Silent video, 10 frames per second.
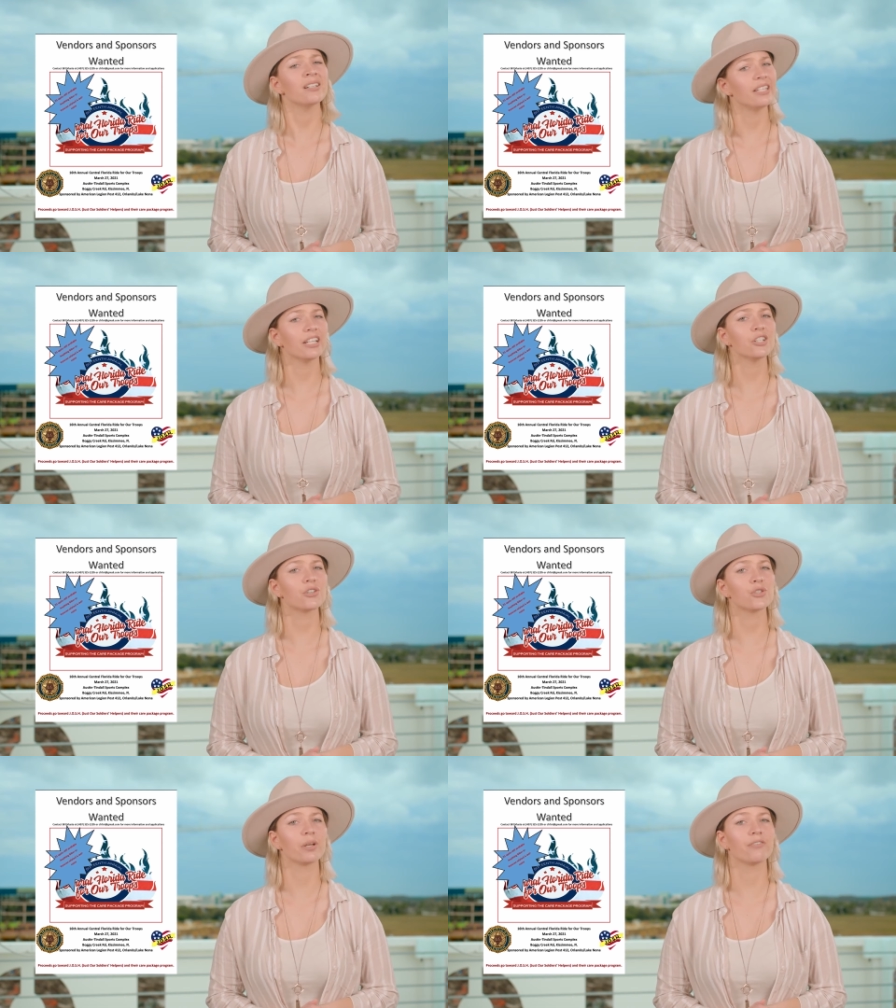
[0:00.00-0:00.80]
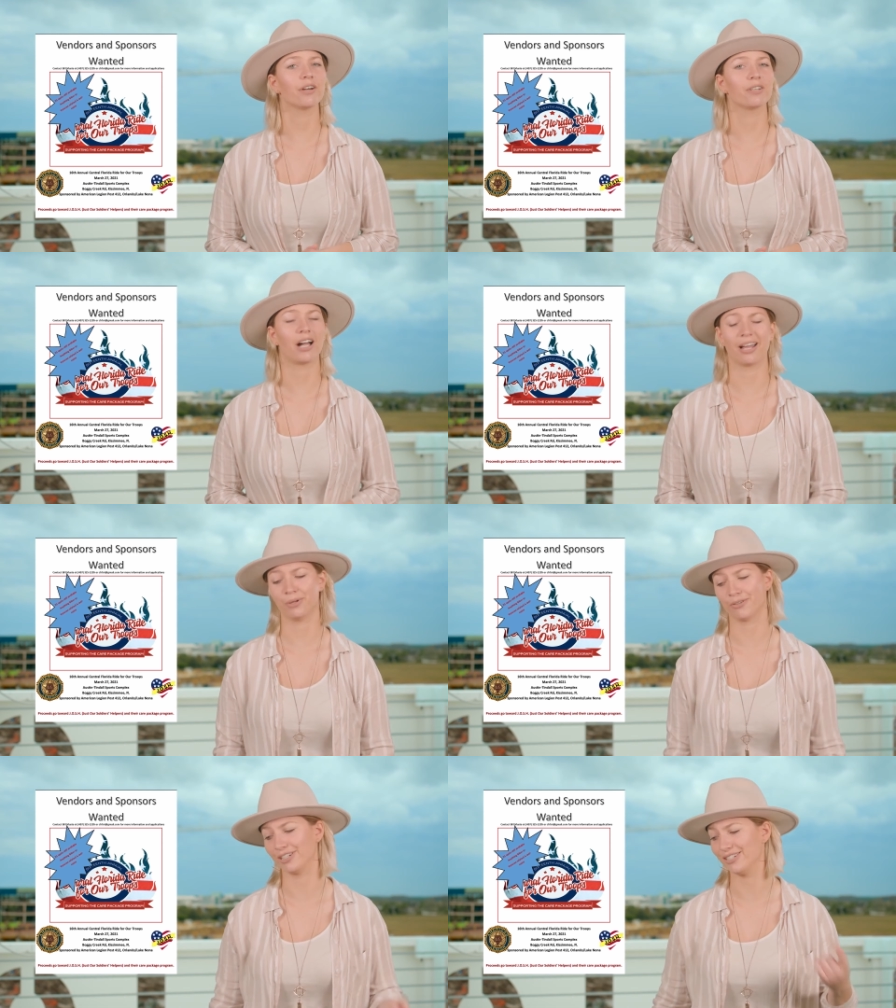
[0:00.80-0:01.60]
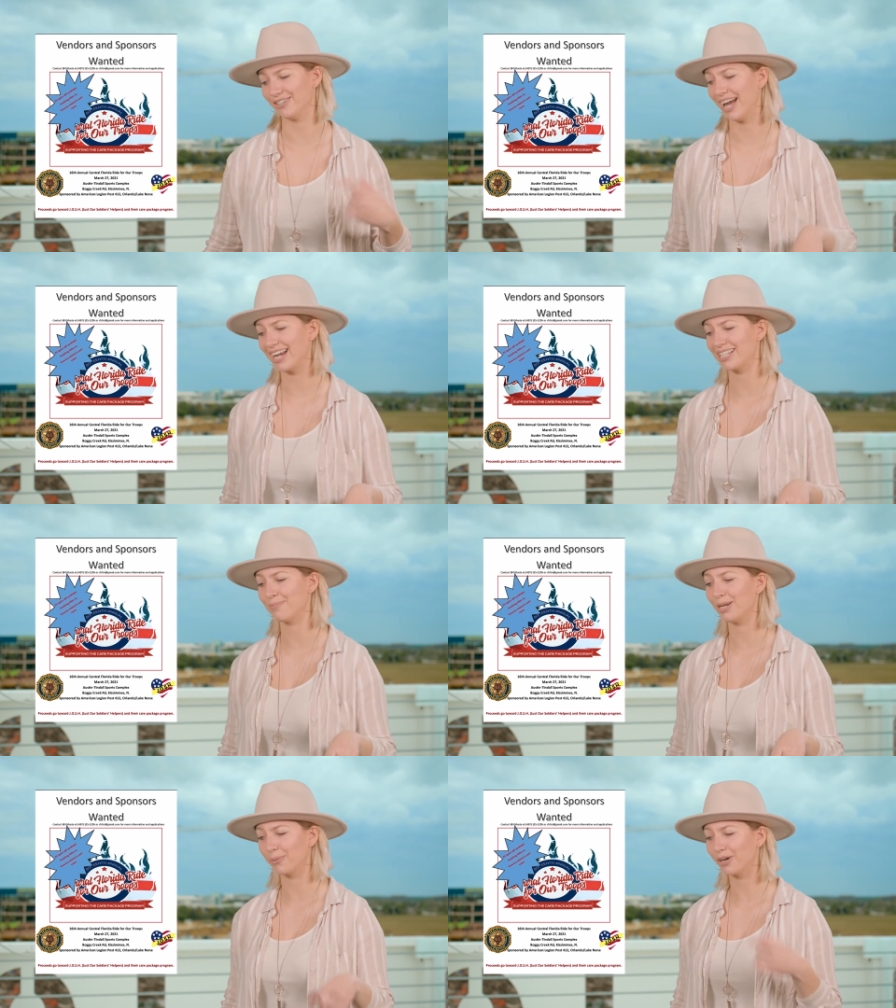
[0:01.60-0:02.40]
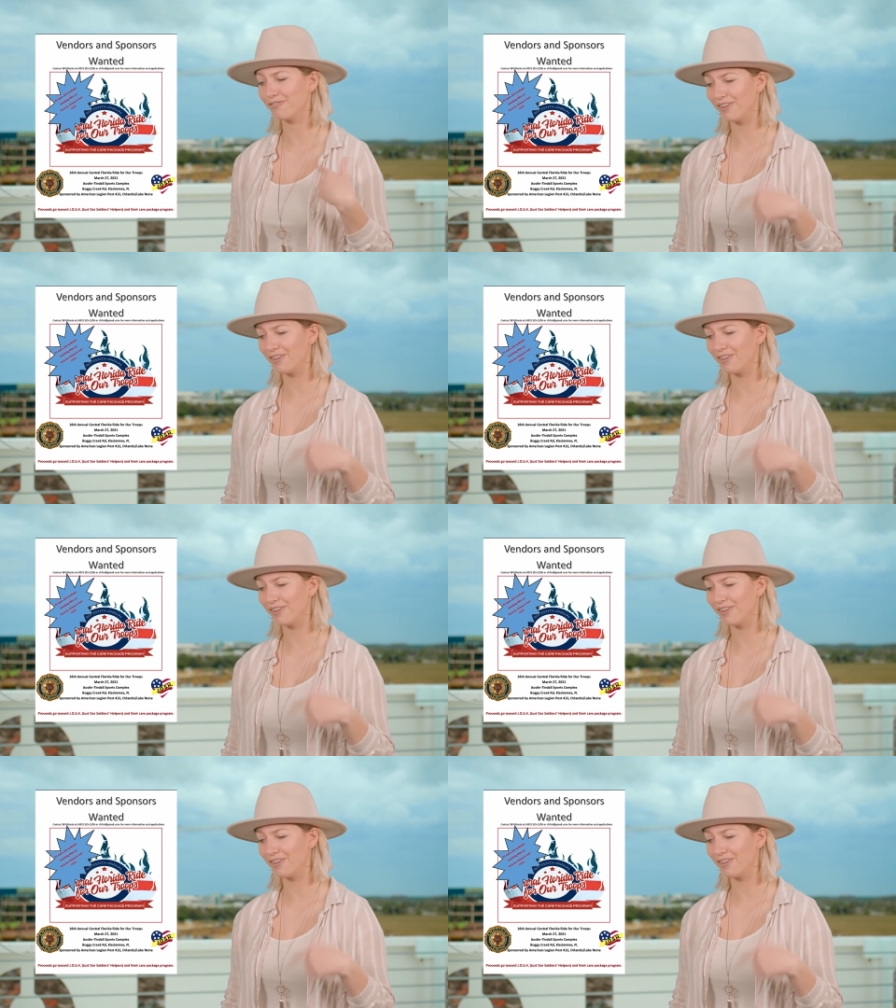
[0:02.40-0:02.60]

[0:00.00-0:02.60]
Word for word: Tickets are $25. I want to redo that because I made a weird